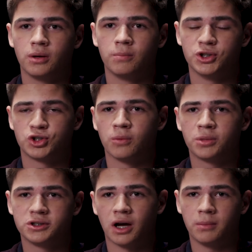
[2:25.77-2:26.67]
but Trump
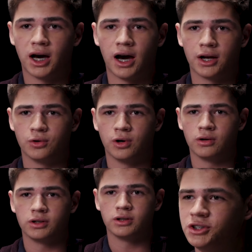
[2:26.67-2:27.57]
is not my idol.
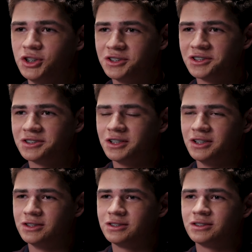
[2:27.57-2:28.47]
Jesus
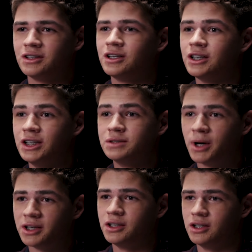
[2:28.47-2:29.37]
is, he's
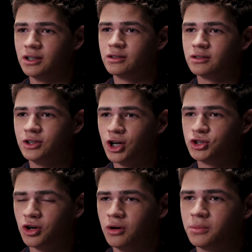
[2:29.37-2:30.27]
my king, not
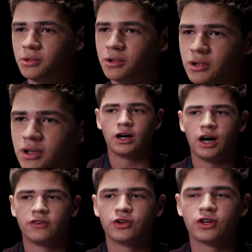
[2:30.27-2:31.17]
Trump.
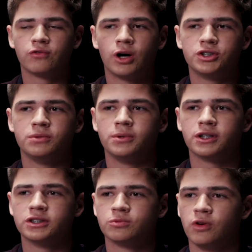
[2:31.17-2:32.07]
I forgive Y G
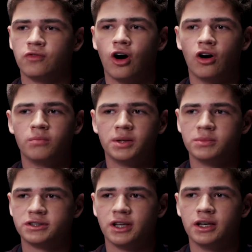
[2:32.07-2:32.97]
because we've all made
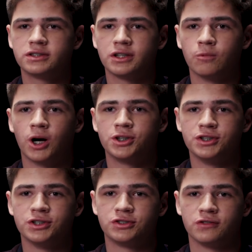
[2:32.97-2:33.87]
mistakes and Y G
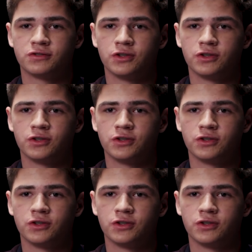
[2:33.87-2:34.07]
deserves